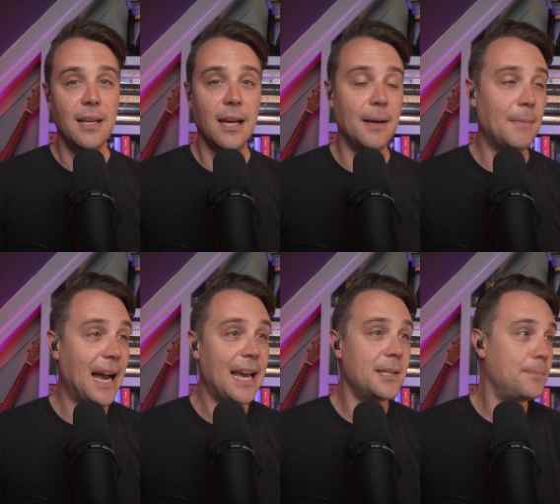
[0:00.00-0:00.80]
Um,
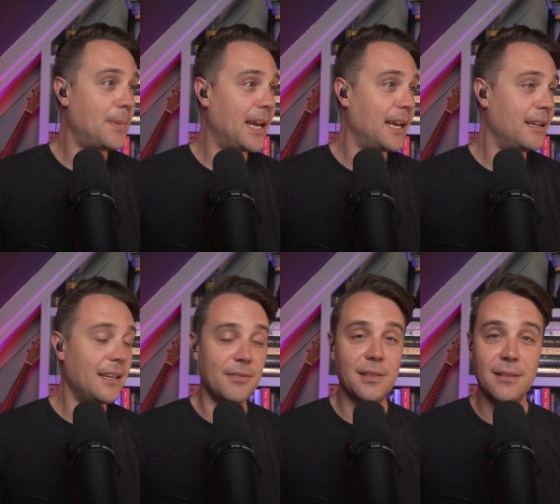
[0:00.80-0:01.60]
I had to pay
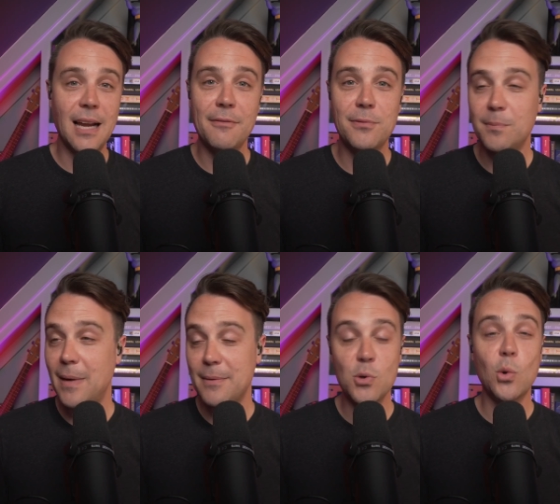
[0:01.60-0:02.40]
even not for
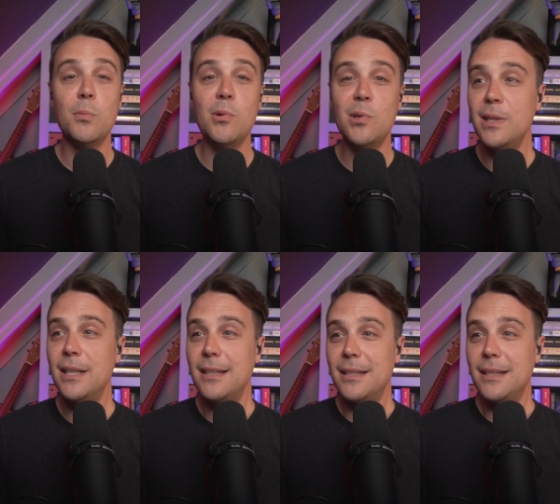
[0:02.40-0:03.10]
my normal